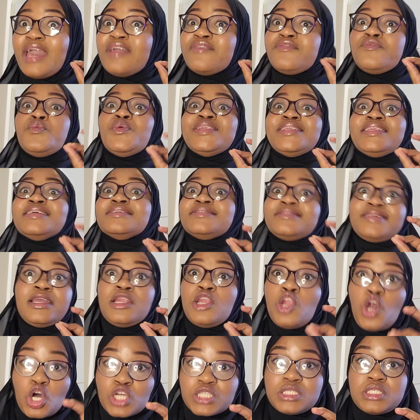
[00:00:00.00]
I've witnessed a
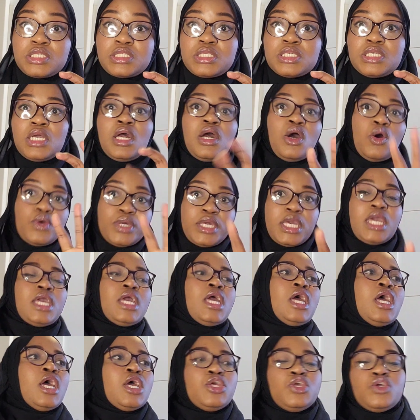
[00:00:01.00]
lot.
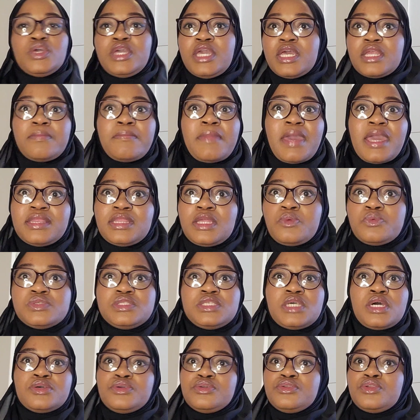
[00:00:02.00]
Okay, you get a man that will
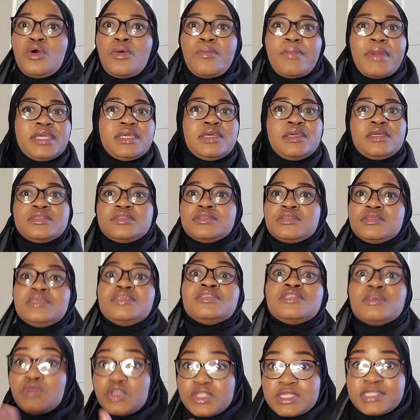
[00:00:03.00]
tell you, no, my kids.
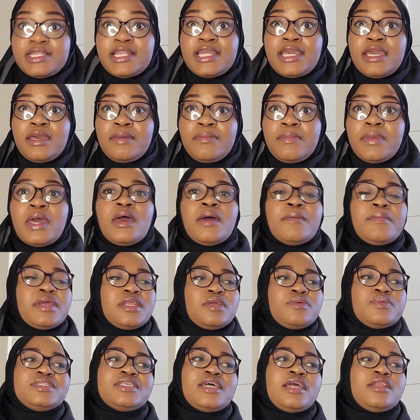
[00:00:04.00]
He's a Muslim, but
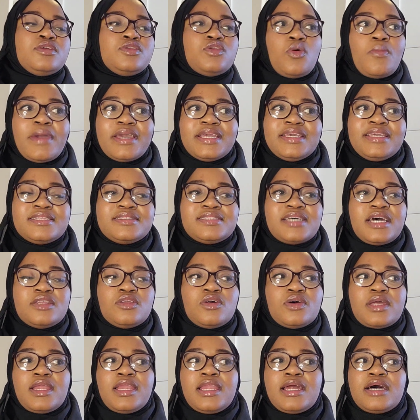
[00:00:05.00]
he will tell you, no, my kids are
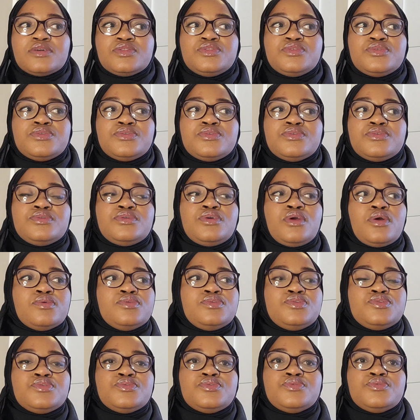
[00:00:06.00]
not allowed to go
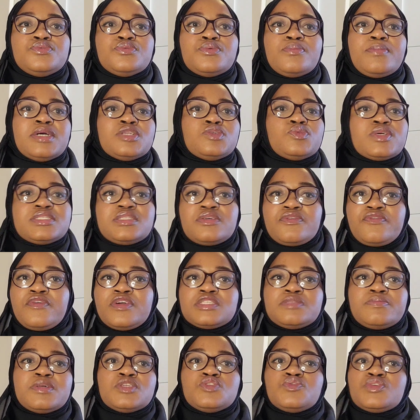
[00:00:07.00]
to madrasa
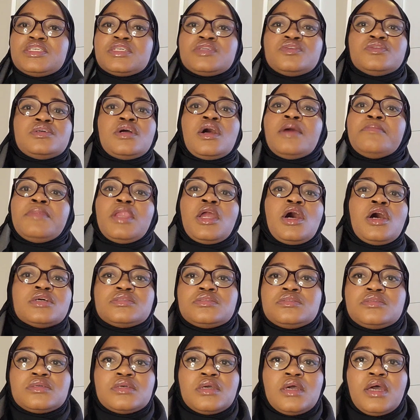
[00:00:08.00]
first. Madrasa could come
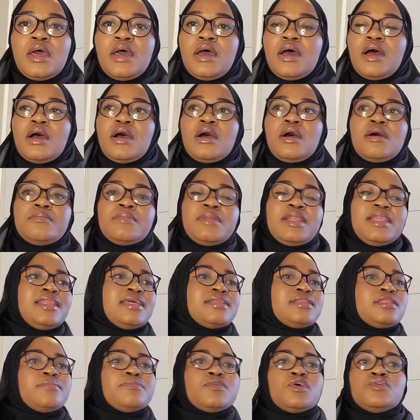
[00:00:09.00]
last.
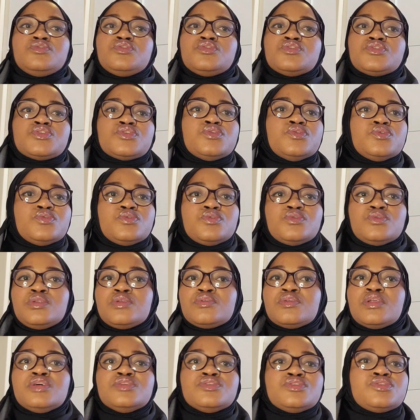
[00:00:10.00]
Let them go to
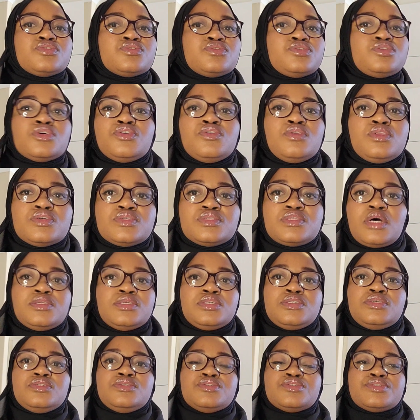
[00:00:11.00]
school, learn secular
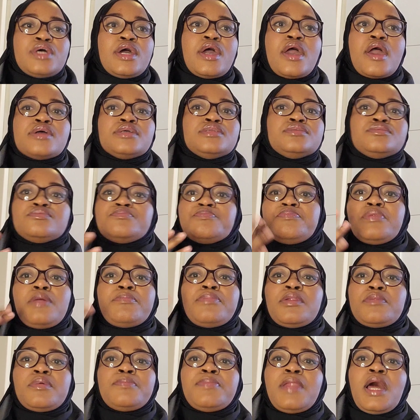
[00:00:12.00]
studies, and blah
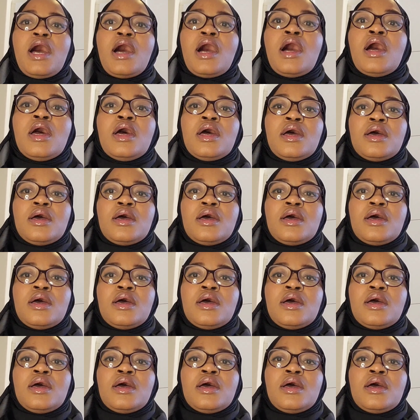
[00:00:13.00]
blah blah blah.